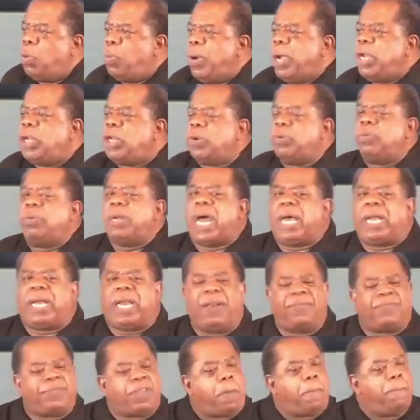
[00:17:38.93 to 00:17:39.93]
We do not
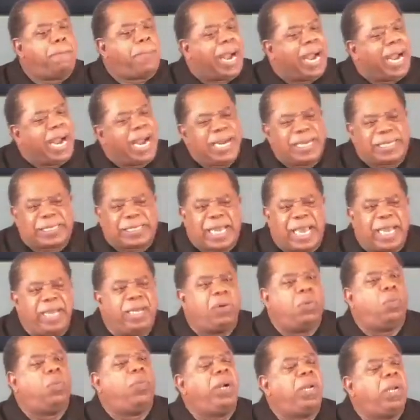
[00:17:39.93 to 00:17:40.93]
have to bind
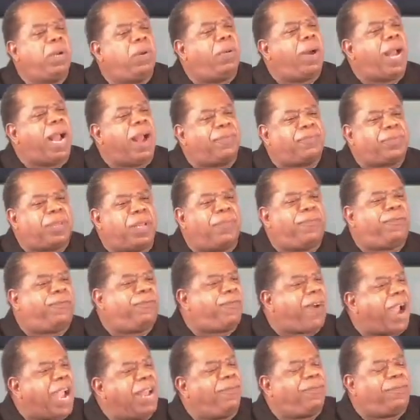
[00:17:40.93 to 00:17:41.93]
Satan. We don't have to
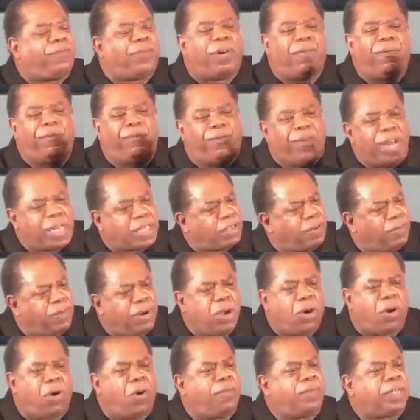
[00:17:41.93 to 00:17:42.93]
fight for
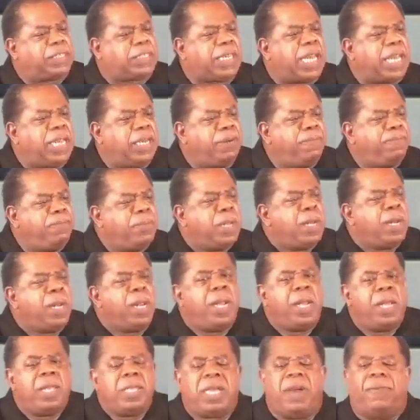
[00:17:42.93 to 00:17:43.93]
victory over Satan.
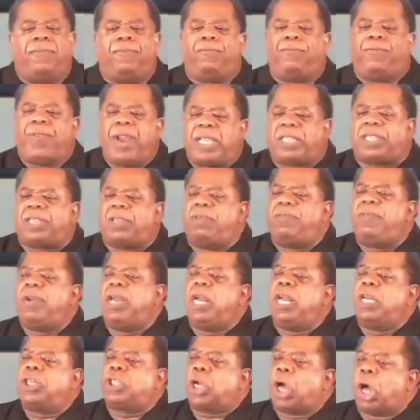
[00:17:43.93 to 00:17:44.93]
The
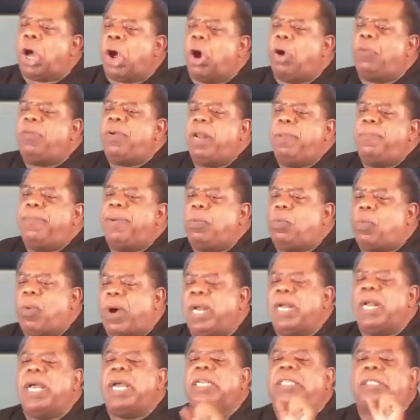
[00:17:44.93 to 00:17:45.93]
victory is already been
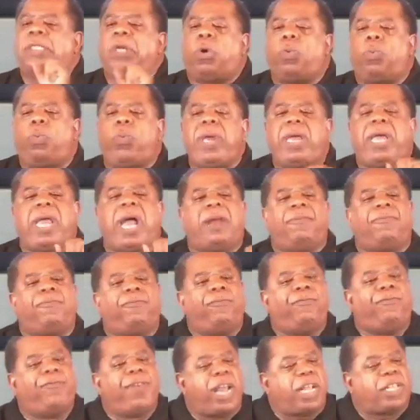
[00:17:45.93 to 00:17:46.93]
won. And so we got
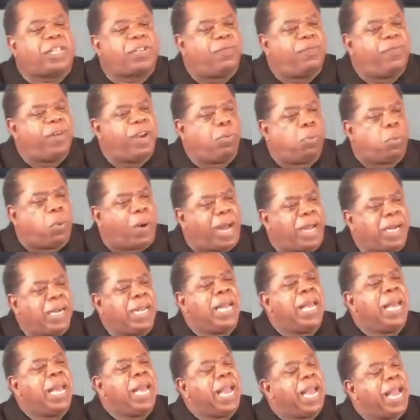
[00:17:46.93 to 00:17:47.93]
victory,
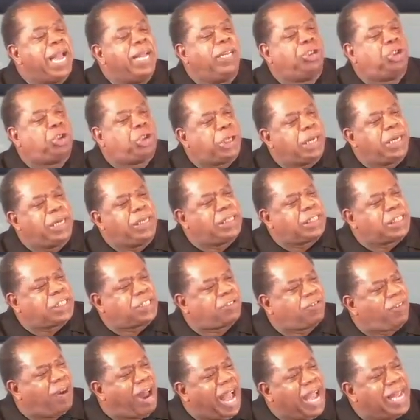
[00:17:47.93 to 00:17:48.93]
what? In
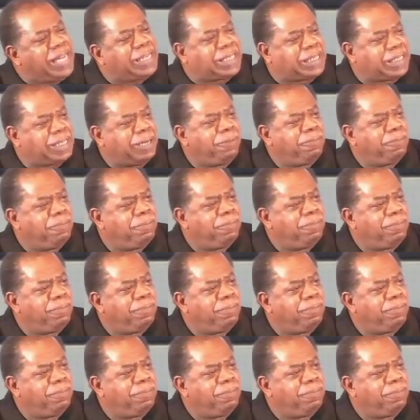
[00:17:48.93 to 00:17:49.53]
Jesus Christ.